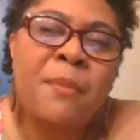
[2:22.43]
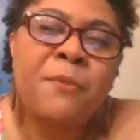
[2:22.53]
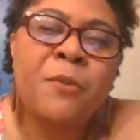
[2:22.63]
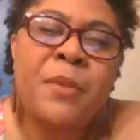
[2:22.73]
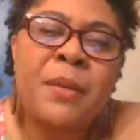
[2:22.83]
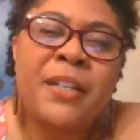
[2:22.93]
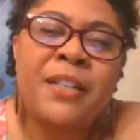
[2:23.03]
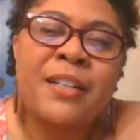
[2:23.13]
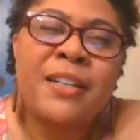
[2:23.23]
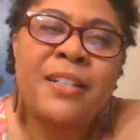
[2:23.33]
for me
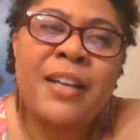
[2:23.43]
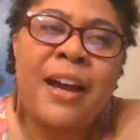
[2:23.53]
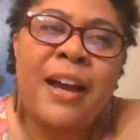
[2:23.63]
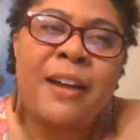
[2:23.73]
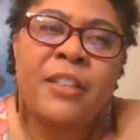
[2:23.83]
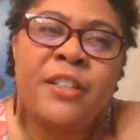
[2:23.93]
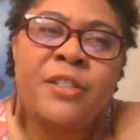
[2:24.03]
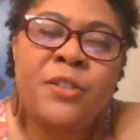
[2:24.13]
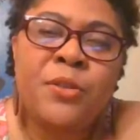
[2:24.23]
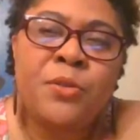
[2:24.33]
because I
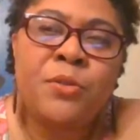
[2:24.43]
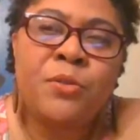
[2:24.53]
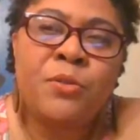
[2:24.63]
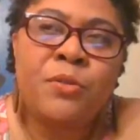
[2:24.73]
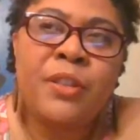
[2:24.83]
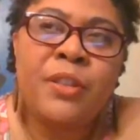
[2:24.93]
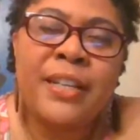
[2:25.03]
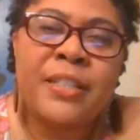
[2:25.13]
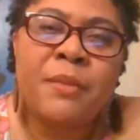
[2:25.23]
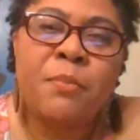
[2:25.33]
really do
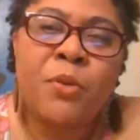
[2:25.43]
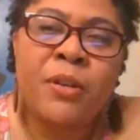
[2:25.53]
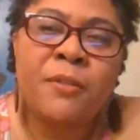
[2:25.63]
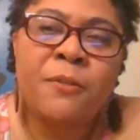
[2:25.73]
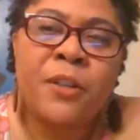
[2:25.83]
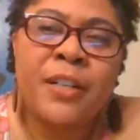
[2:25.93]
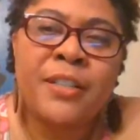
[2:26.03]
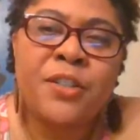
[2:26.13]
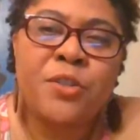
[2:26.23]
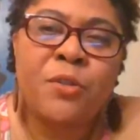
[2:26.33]
think it's important for
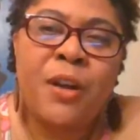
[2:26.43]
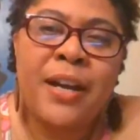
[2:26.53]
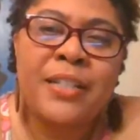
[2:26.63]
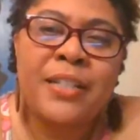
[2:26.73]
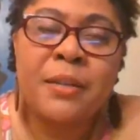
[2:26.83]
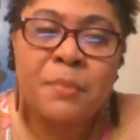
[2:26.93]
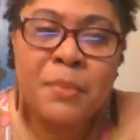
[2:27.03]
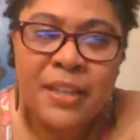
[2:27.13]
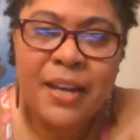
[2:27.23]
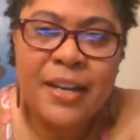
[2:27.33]
us to try to
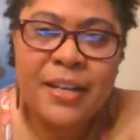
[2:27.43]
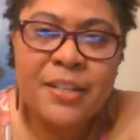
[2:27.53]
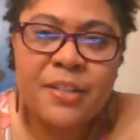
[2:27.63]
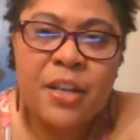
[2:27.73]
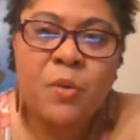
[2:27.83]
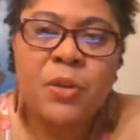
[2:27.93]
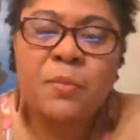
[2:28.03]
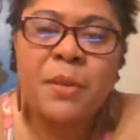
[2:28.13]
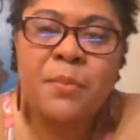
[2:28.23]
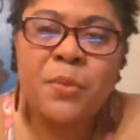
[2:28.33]
empathize
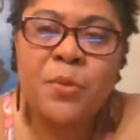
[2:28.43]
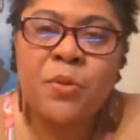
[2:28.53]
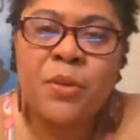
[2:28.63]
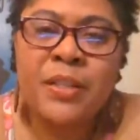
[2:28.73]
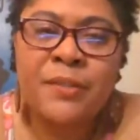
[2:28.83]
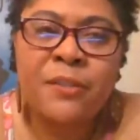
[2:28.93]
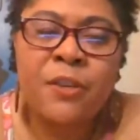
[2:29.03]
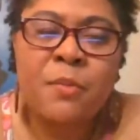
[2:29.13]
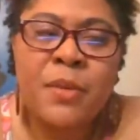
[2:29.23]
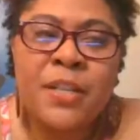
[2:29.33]
with people who are
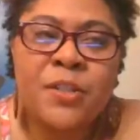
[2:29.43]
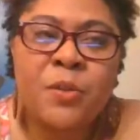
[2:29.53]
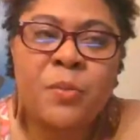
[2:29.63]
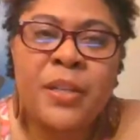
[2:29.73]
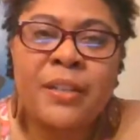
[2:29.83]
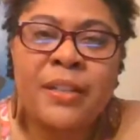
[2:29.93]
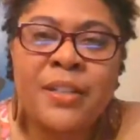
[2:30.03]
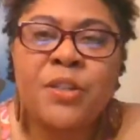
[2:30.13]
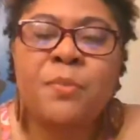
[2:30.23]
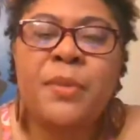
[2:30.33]
different from us so we can
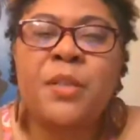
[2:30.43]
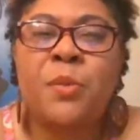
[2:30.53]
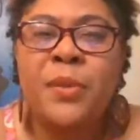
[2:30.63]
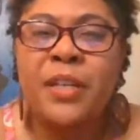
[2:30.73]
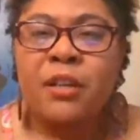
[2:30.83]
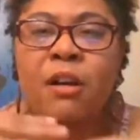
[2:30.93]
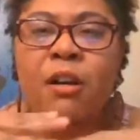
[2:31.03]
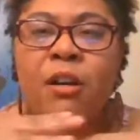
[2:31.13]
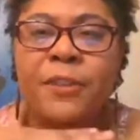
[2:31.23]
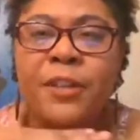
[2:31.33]
get to a place where we can
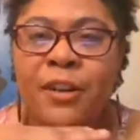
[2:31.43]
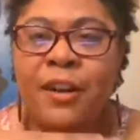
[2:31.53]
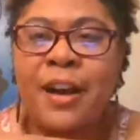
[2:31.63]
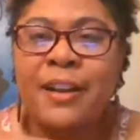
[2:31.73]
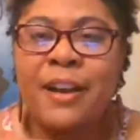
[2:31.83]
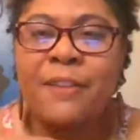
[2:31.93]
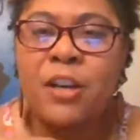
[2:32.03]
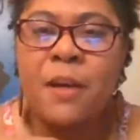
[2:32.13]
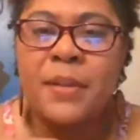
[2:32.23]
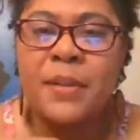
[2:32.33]
all figure out how to have a
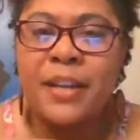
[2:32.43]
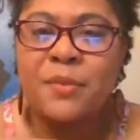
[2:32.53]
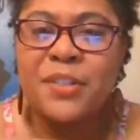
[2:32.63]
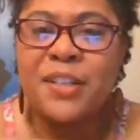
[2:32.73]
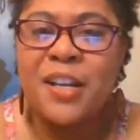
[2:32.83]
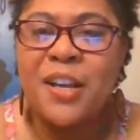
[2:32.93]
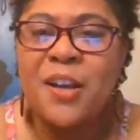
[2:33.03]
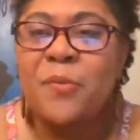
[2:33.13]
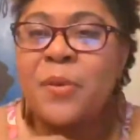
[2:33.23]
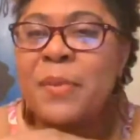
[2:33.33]
common language.
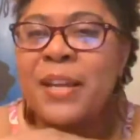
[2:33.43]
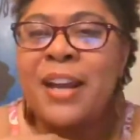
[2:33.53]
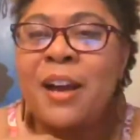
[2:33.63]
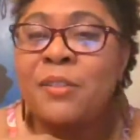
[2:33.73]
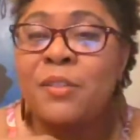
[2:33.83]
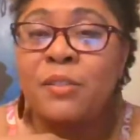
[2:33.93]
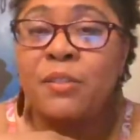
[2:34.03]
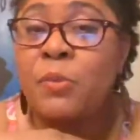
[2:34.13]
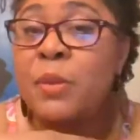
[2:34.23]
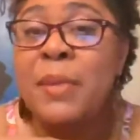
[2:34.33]
We may not
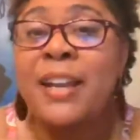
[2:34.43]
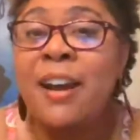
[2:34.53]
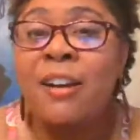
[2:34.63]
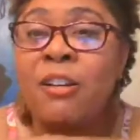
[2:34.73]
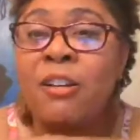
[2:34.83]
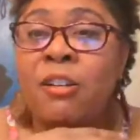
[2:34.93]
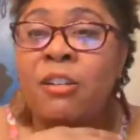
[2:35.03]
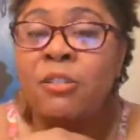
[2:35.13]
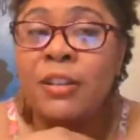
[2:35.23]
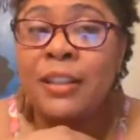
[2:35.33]

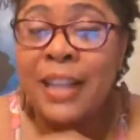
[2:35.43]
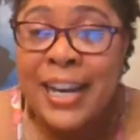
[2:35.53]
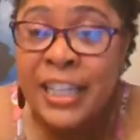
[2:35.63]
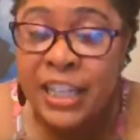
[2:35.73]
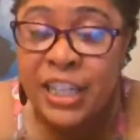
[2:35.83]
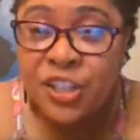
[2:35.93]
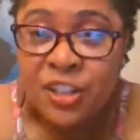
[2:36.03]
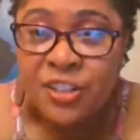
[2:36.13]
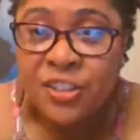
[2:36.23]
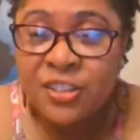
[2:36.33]
all like each
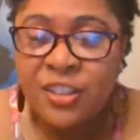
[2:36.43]
other,